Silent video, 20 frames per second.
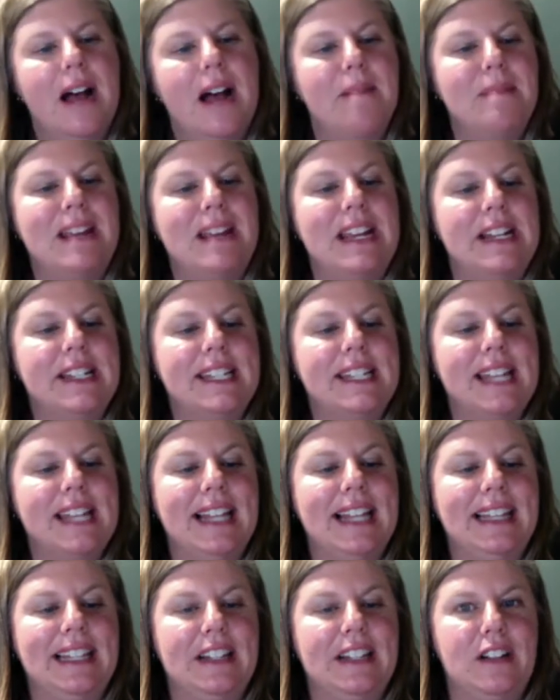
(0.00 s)
It's a
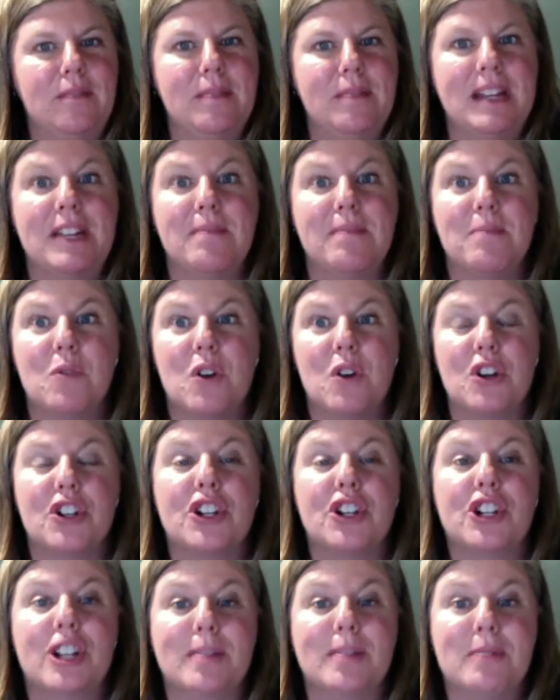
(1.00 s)
little bit more
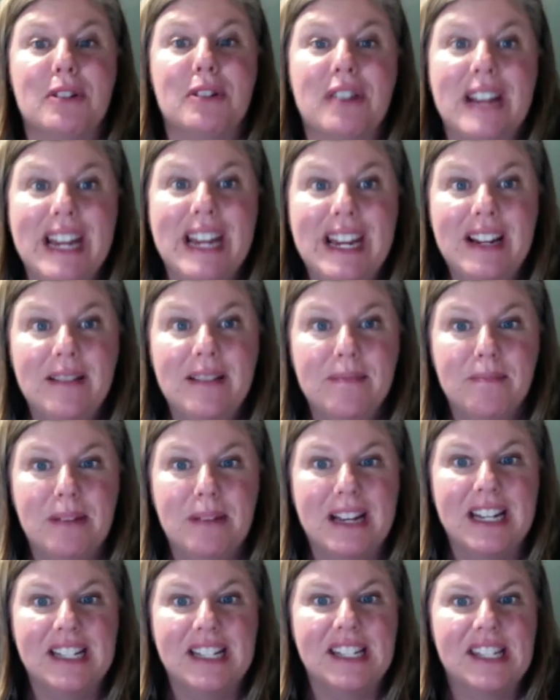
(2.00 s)
shimmery, but
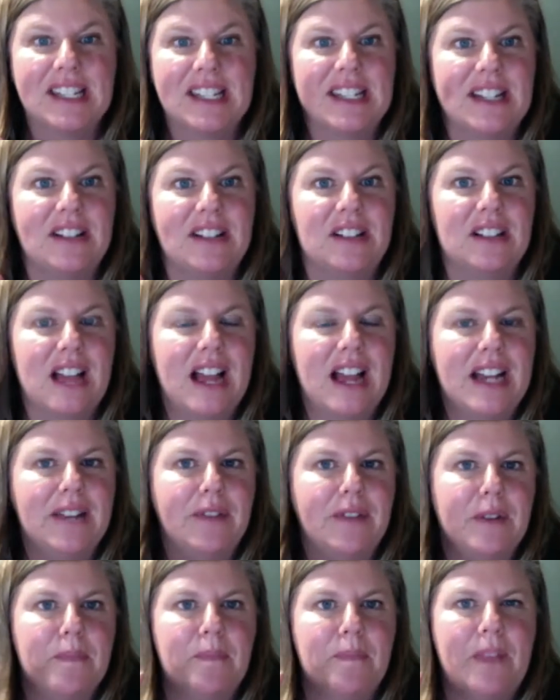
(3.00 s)
it's still kind of
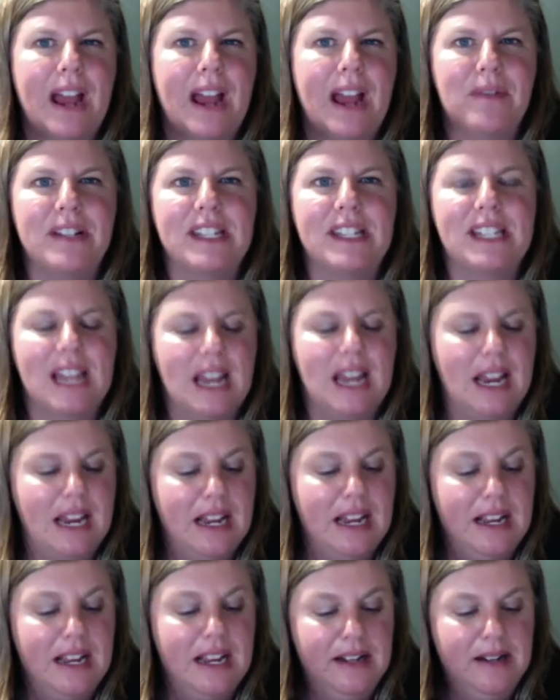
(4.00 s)
a, I would
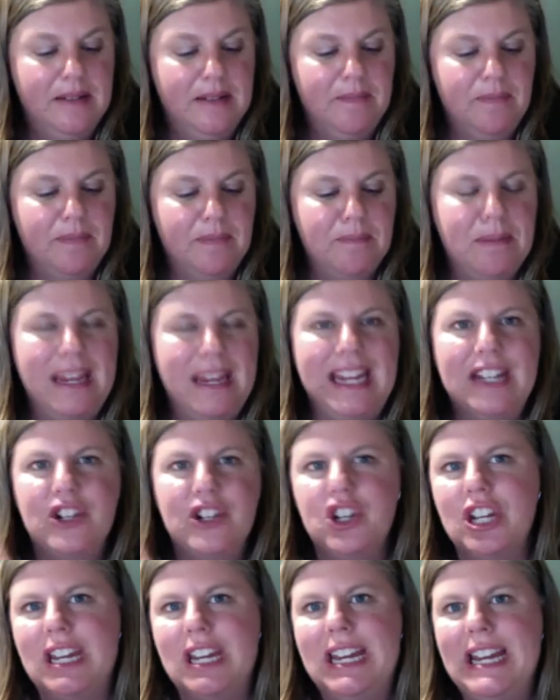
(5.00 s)
say,
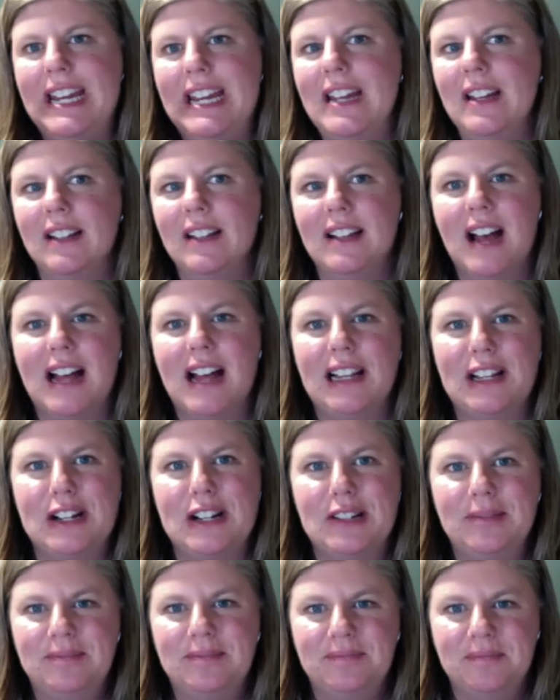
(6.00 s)
peachy
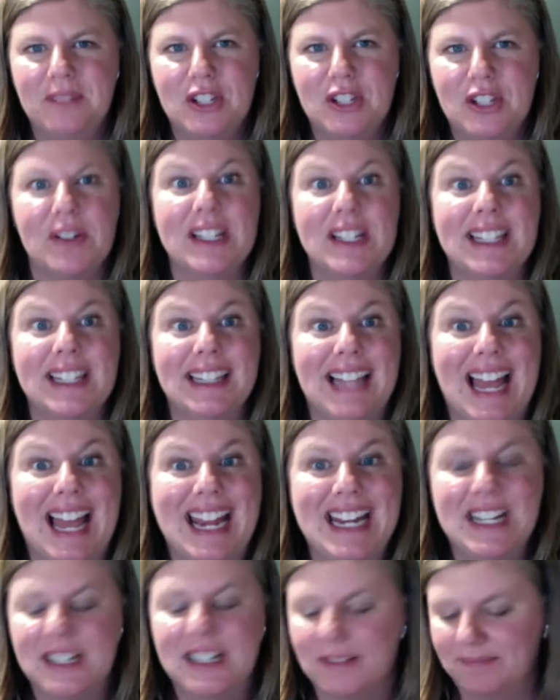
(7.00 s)
color. So it's
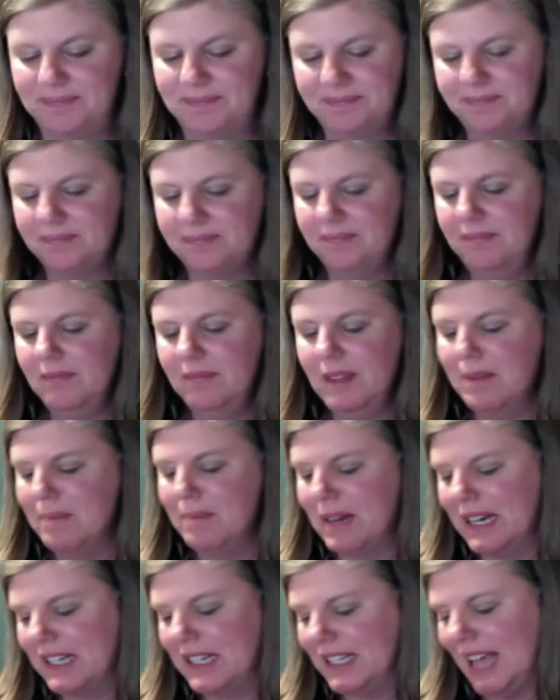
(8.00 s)
light,
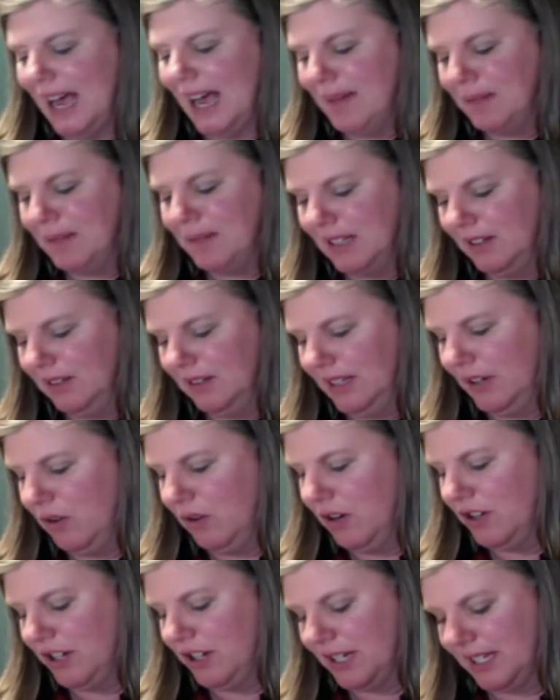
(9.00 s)
but it's absolutely
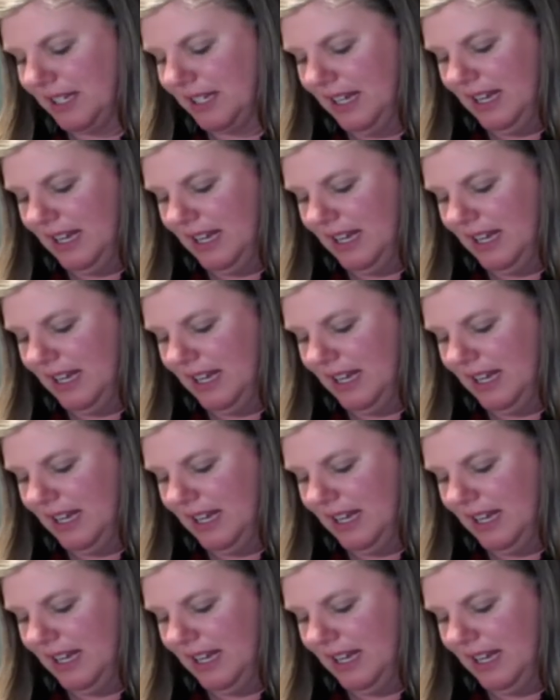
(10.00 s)
gorgeous,